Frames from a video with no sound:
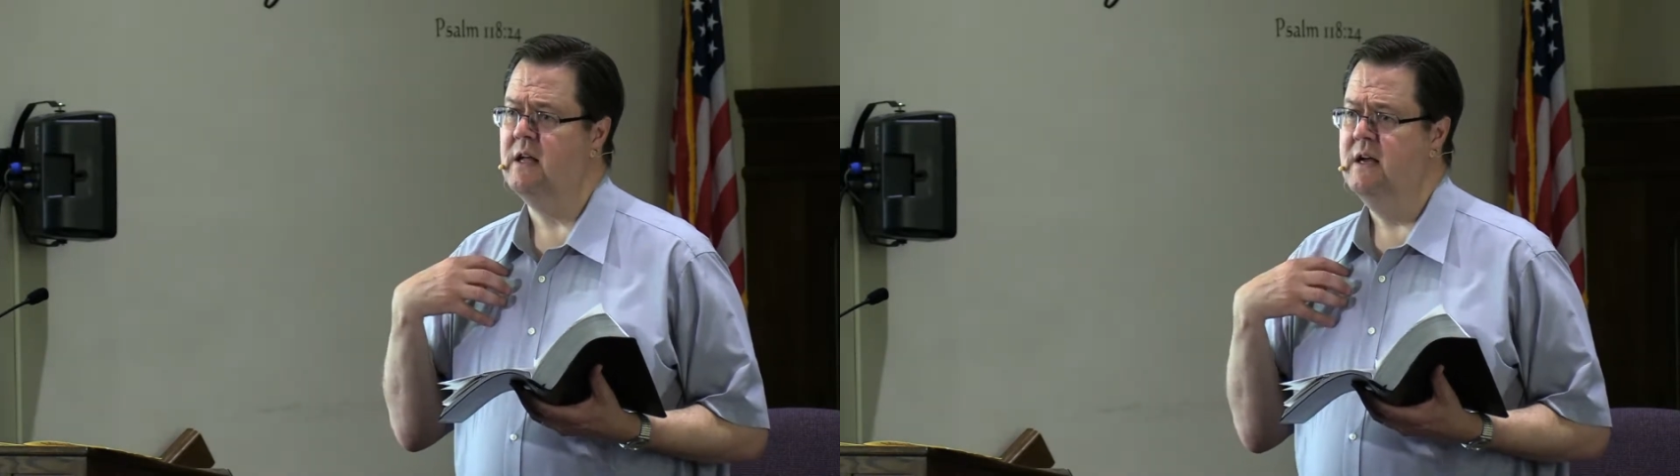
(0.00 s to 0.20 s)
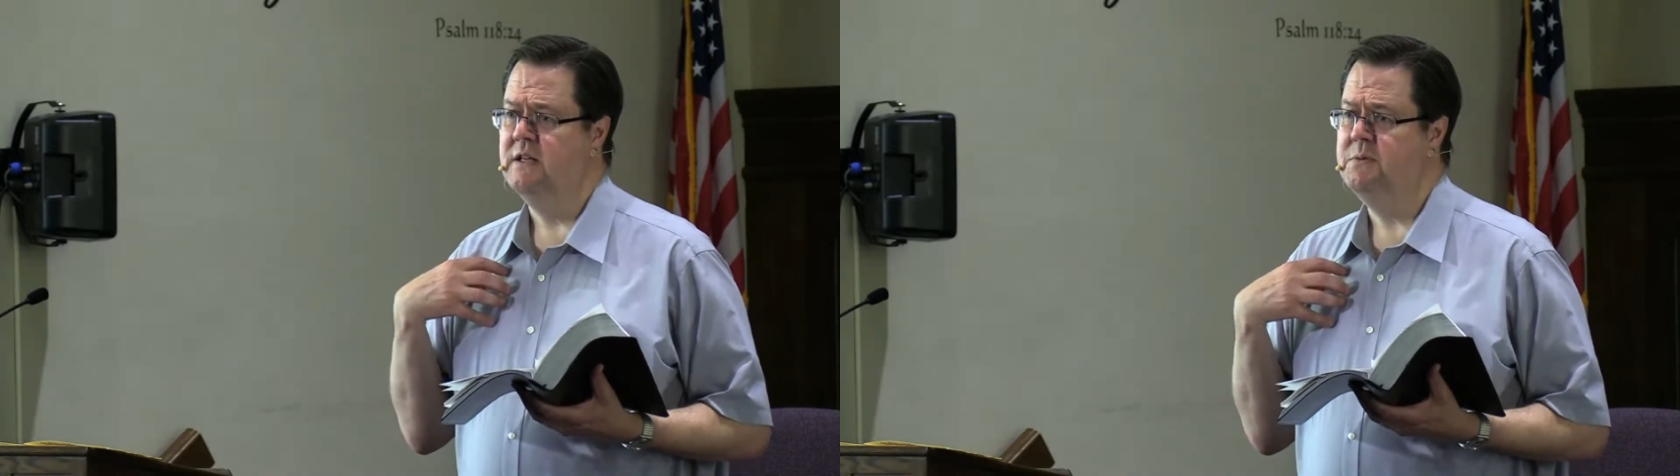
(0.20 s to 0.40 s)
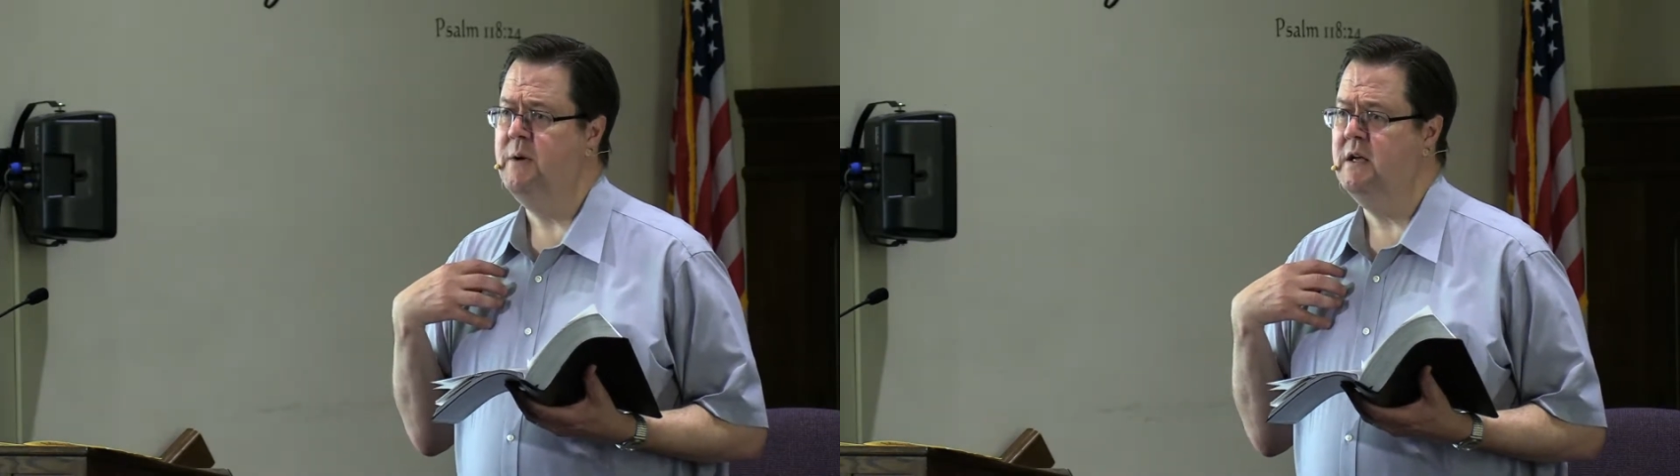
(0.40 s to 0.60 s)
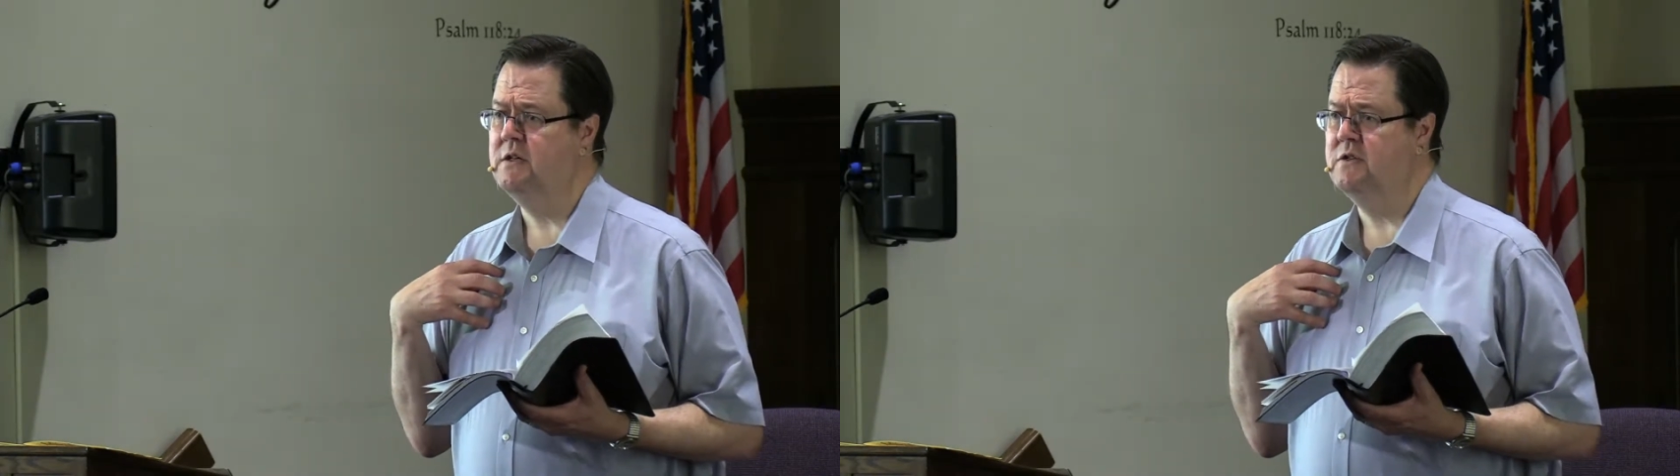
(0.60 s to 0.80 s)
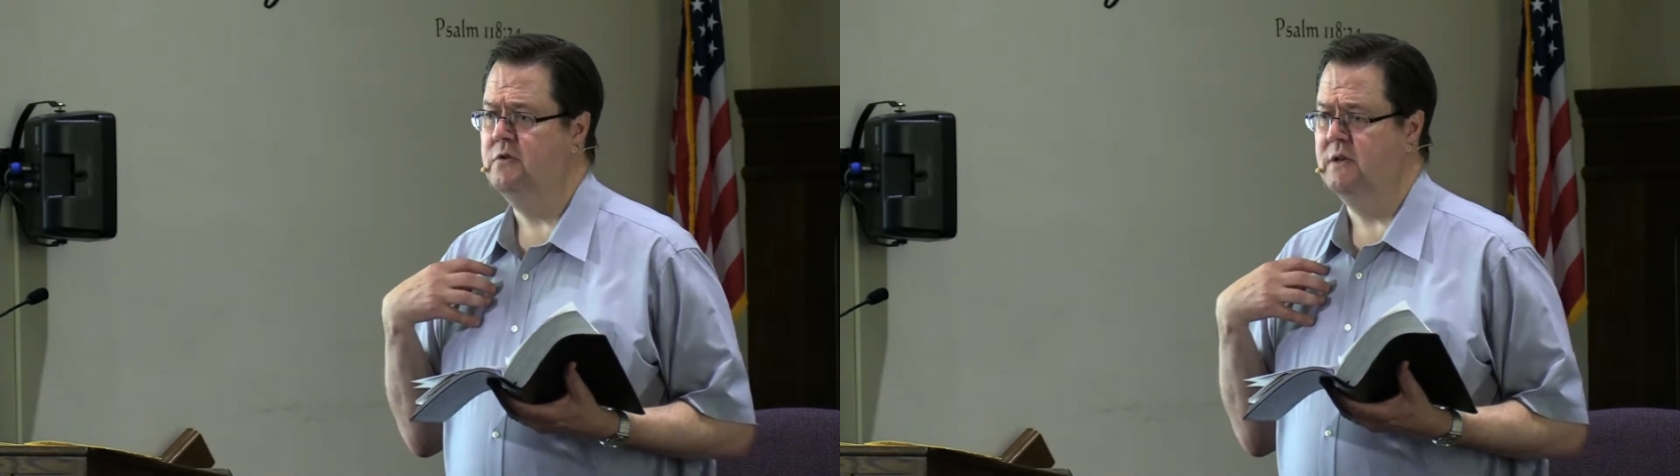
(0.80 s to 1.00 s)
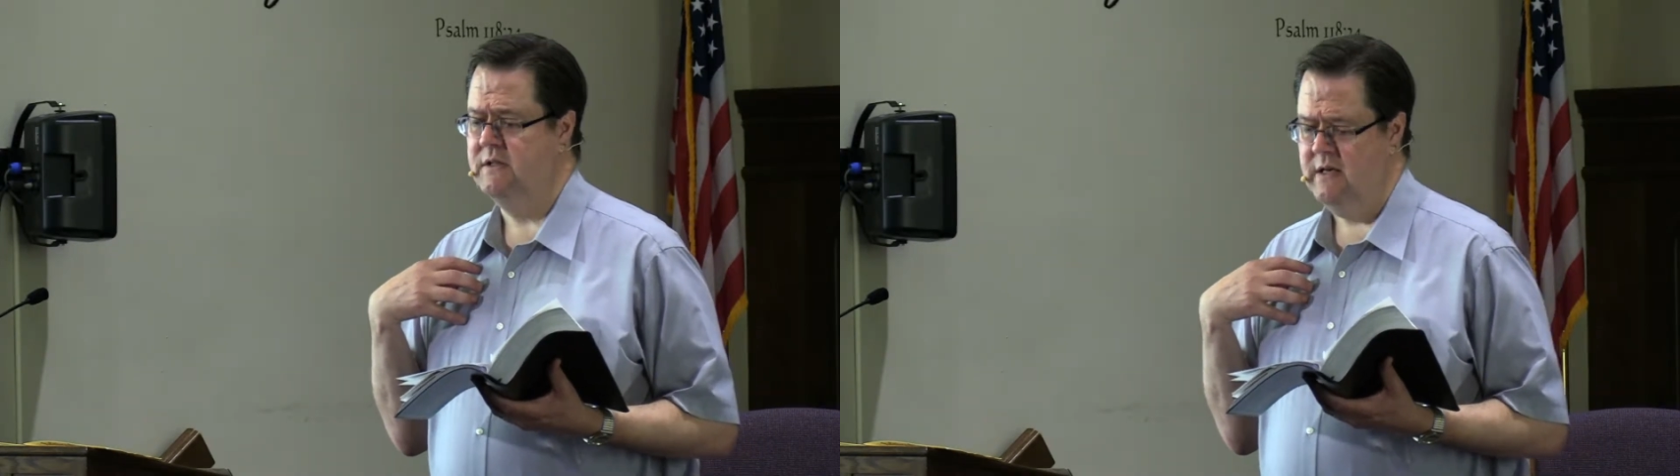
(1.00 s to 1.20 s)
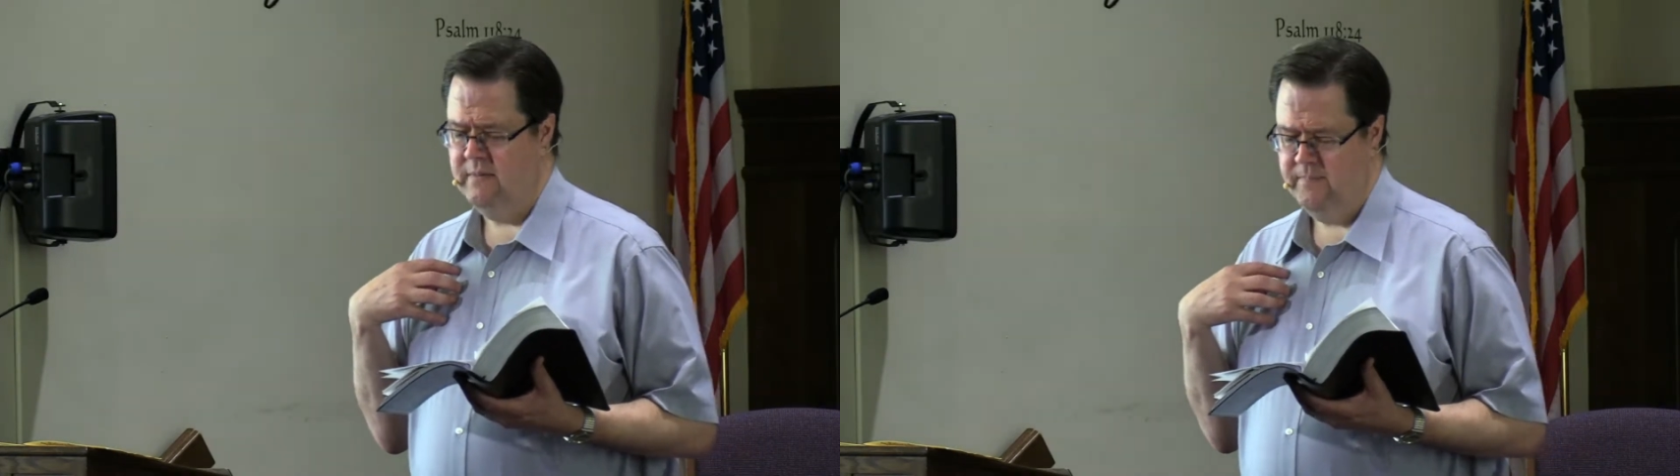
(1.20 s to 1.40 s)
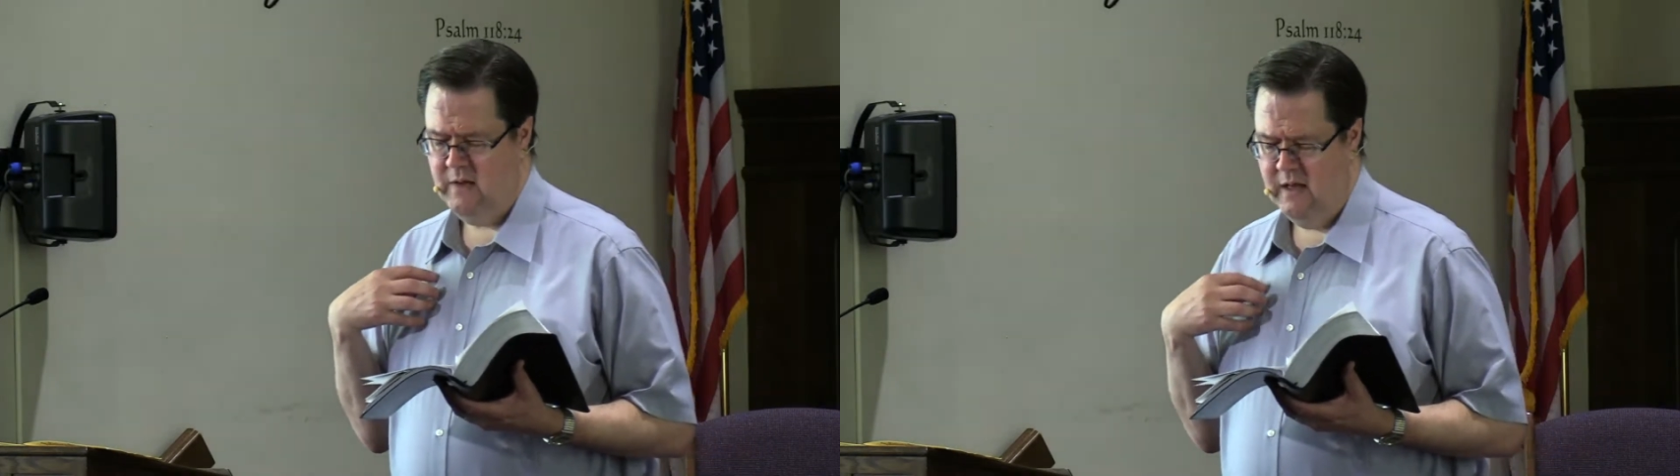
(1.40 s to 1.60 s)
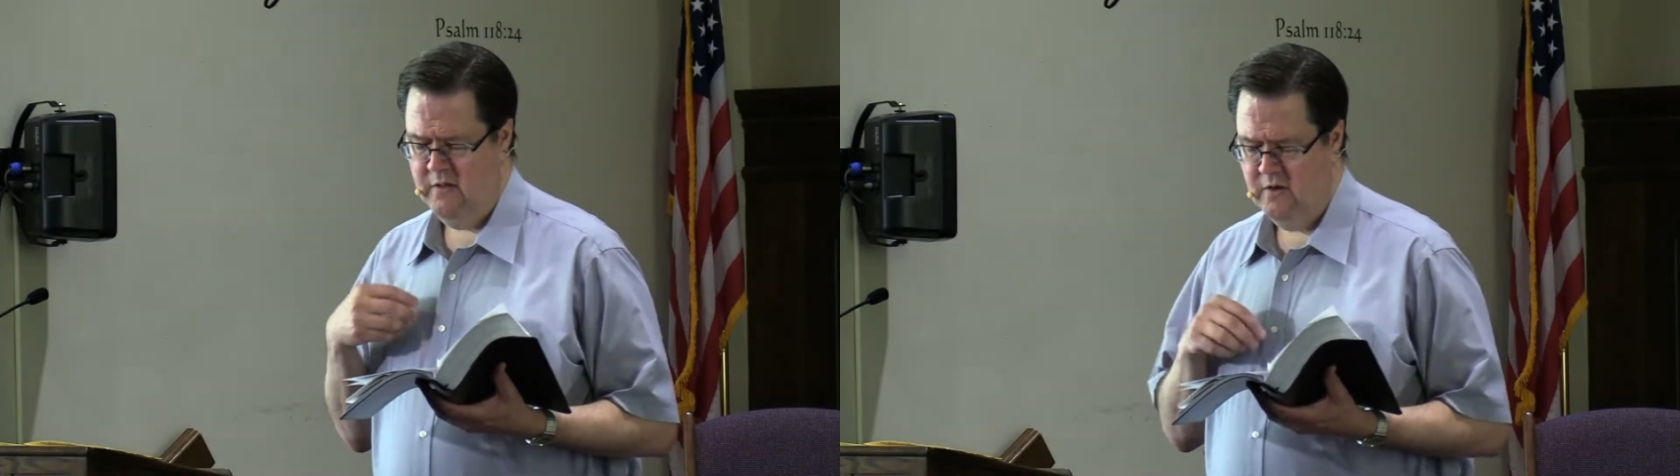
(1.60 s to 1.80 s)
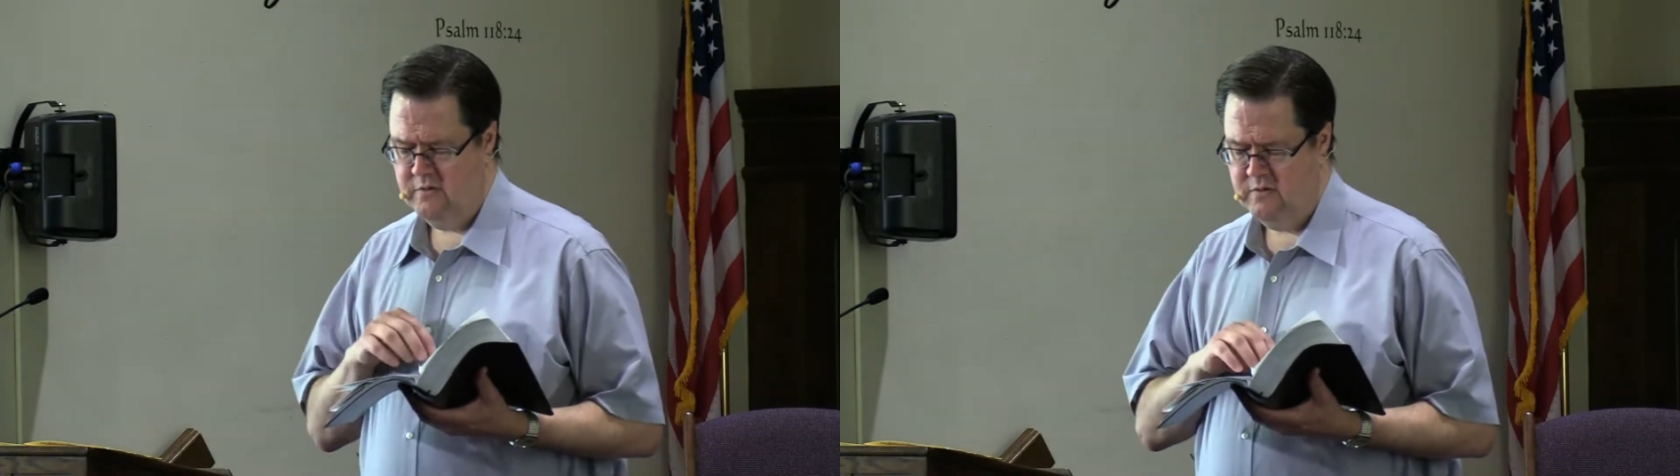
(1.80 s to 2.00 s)
speaks to us in, in
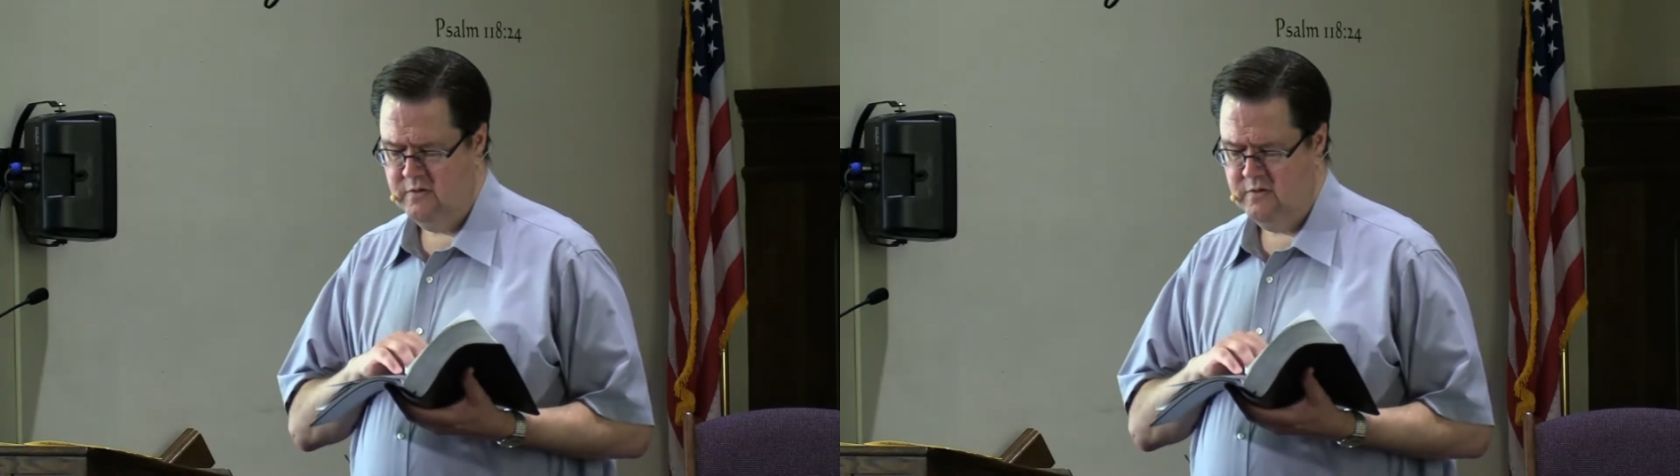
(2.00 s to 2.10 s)
those,